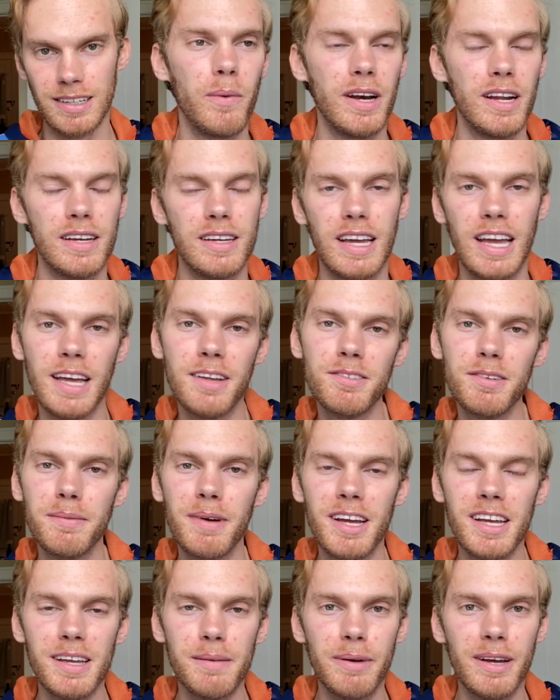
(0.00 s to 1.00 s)
When it came to my
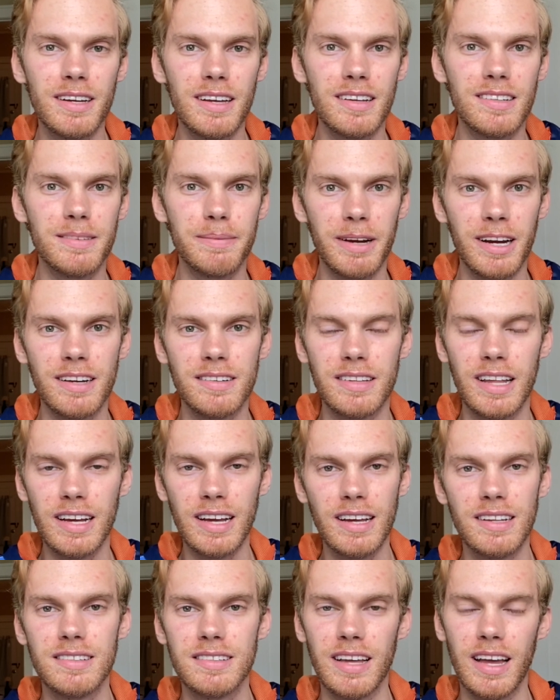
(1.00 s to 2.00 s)
e-bike experience, like
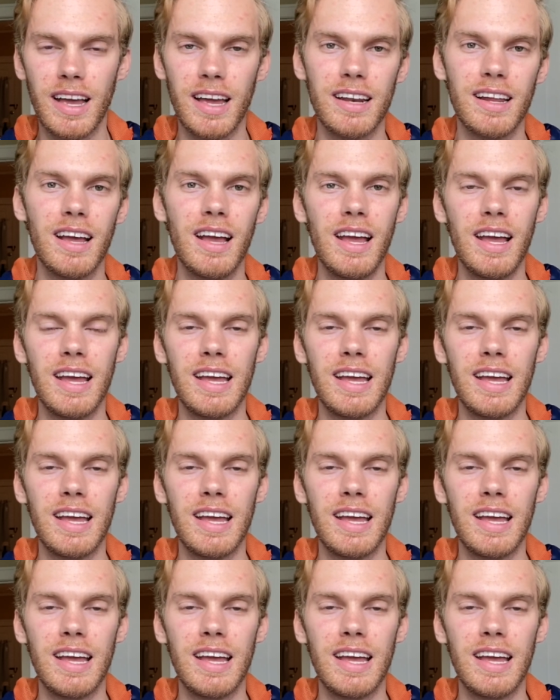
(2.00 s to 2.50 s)
I said,